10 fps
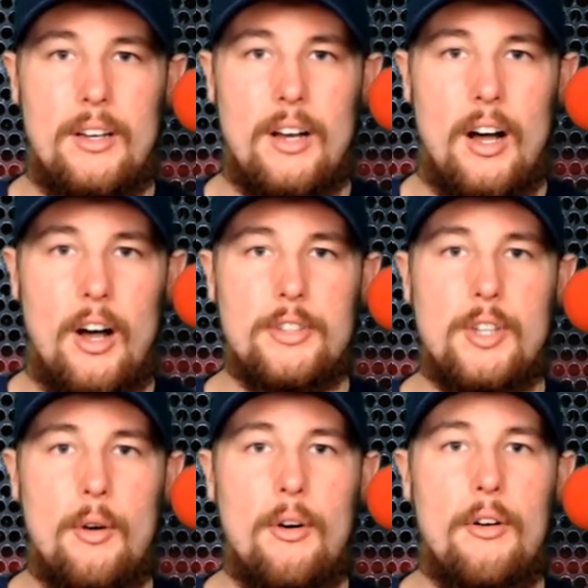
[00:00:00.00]

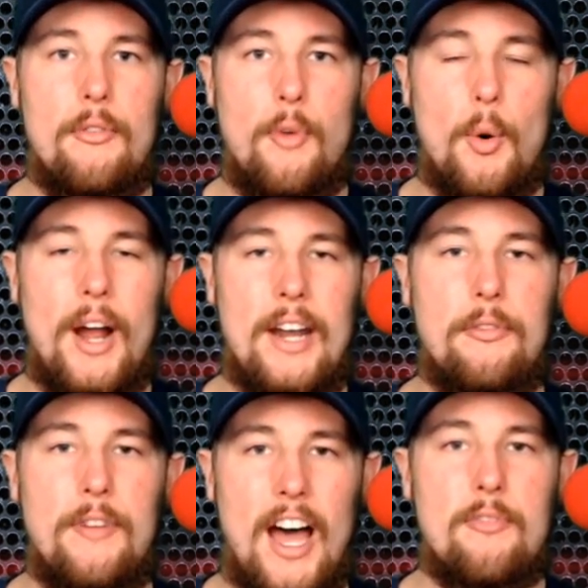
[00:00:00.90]
Also, four out of
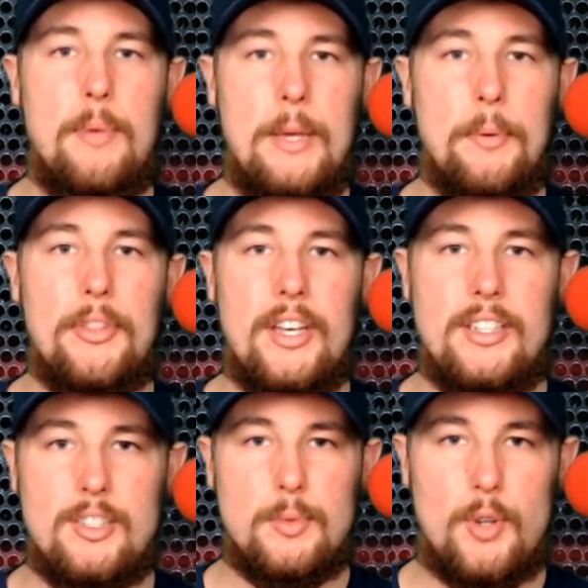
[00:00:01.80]
five people that
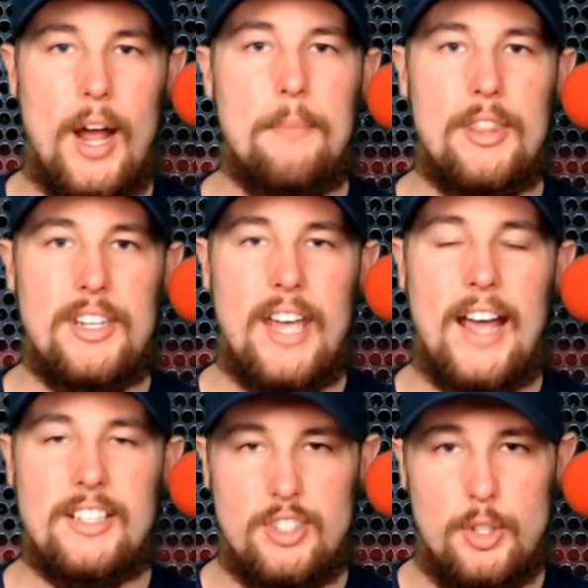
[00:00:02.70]
subscribe to the
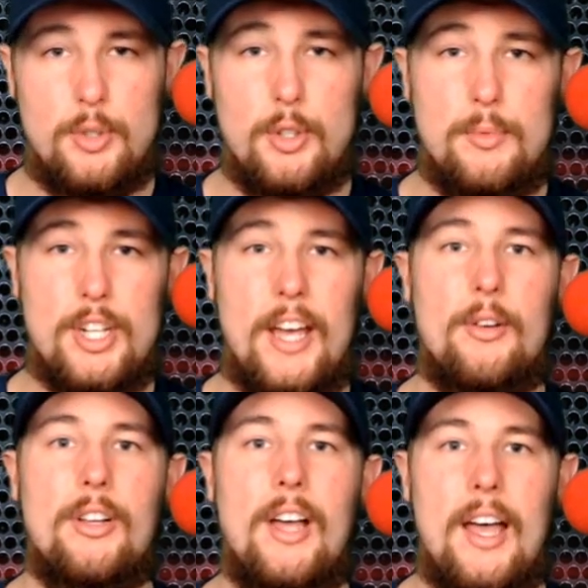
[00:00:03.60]
Tactics YouTube
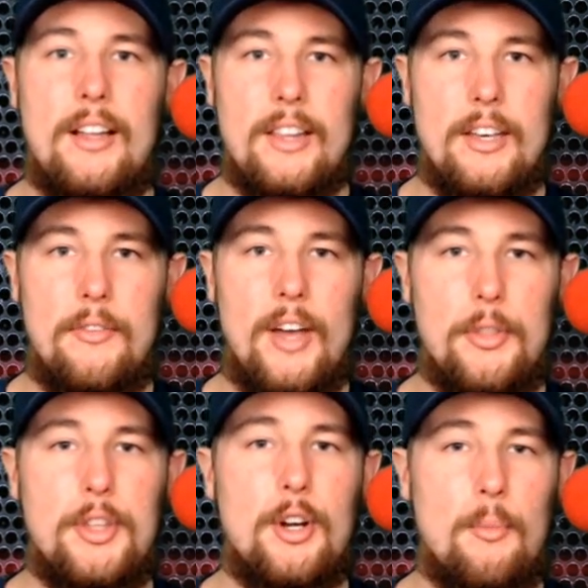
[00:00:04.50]
channel live
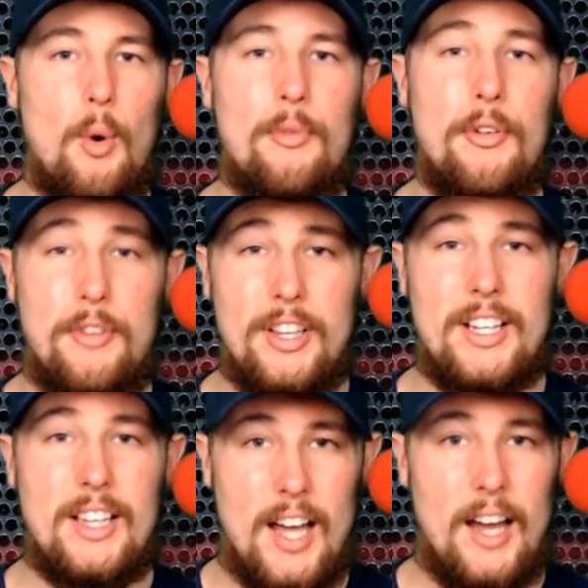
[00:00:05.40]
healthier, more fulfilling
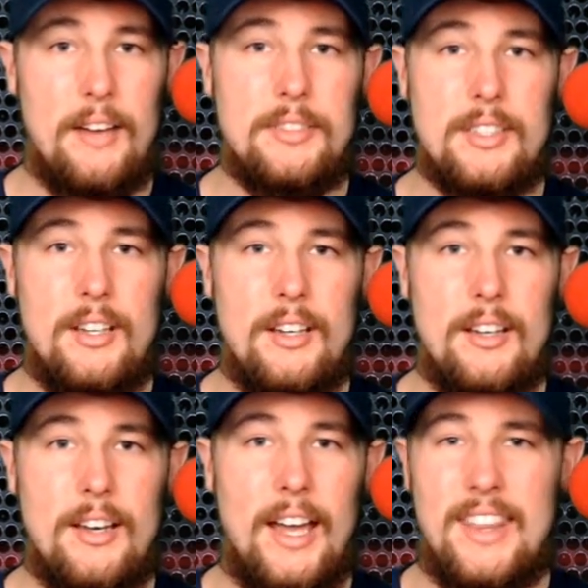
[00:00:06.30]
lives.
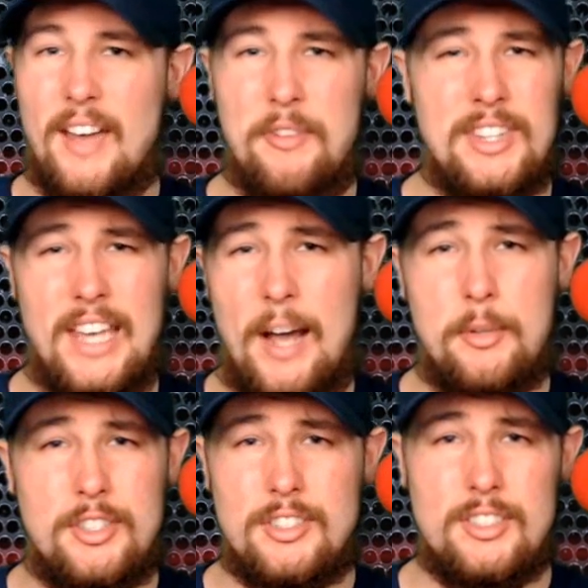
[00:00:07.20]
And that fifth guy was
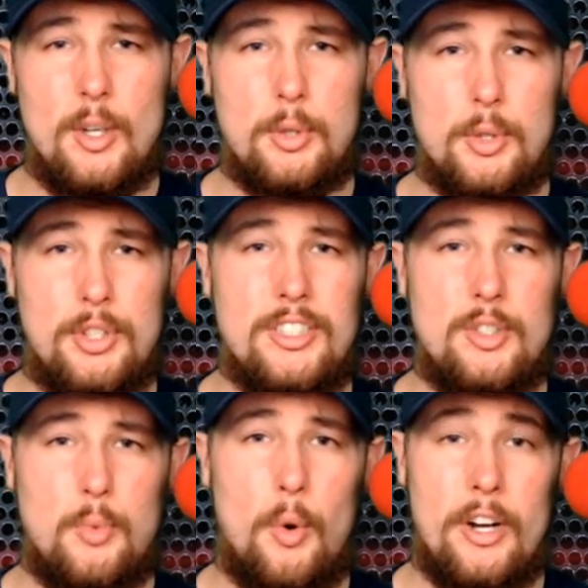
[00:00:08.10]
just a social justice
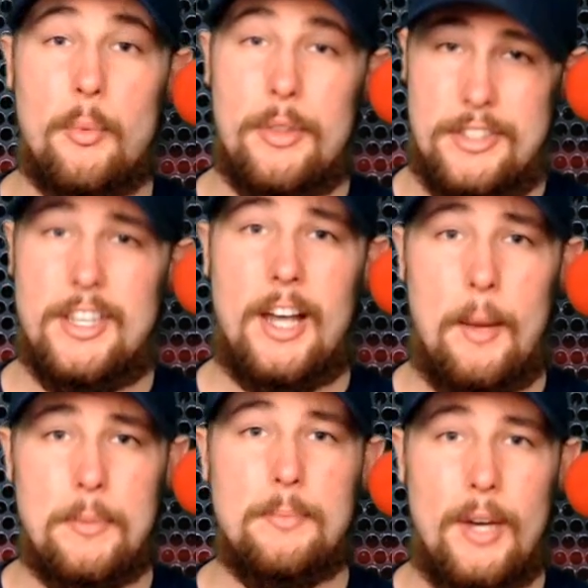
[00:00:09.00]
warrior with a stick up
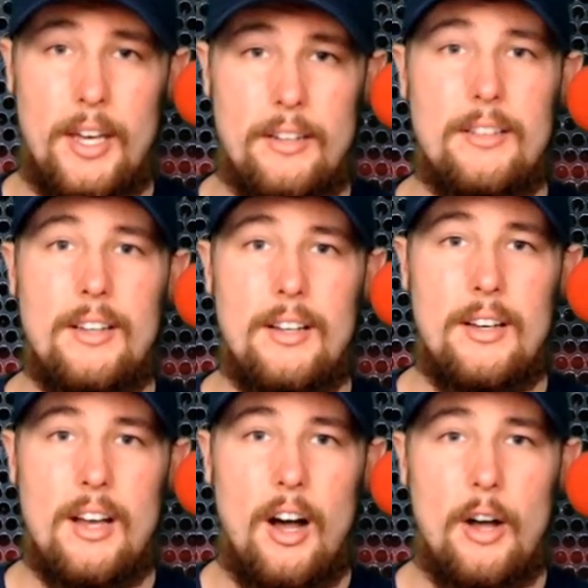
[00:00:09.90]
his butt.
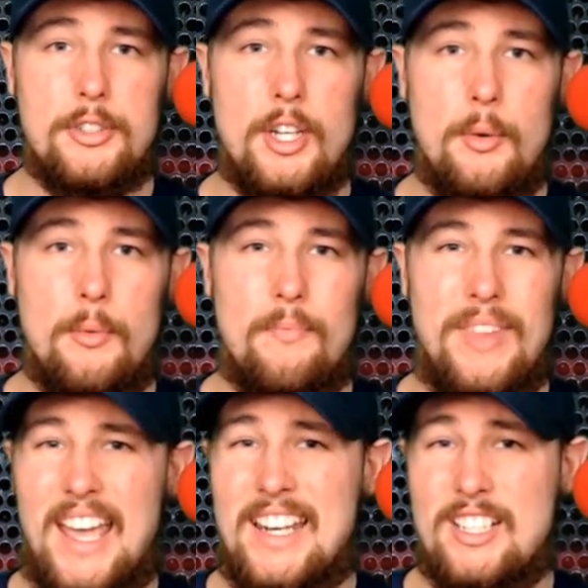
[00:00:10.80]
Also,
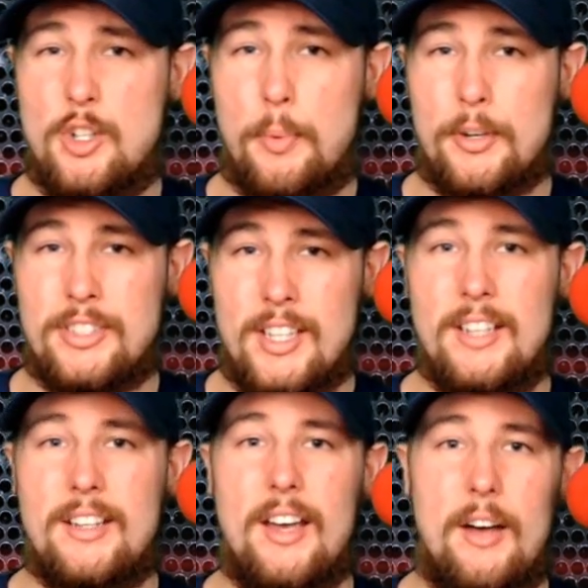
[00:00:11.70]

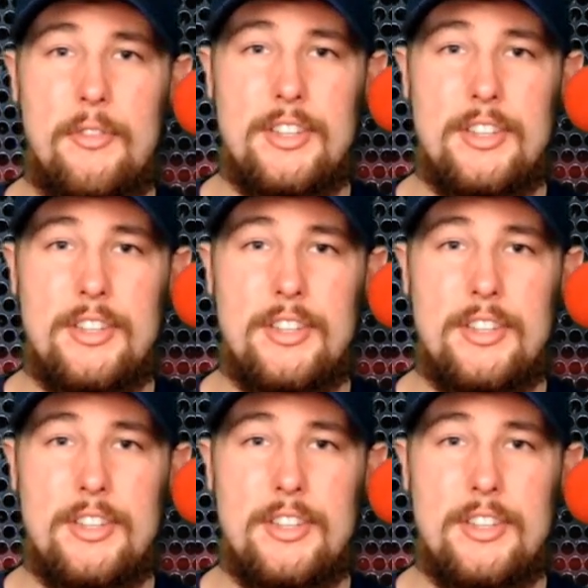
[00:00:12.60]
82% of the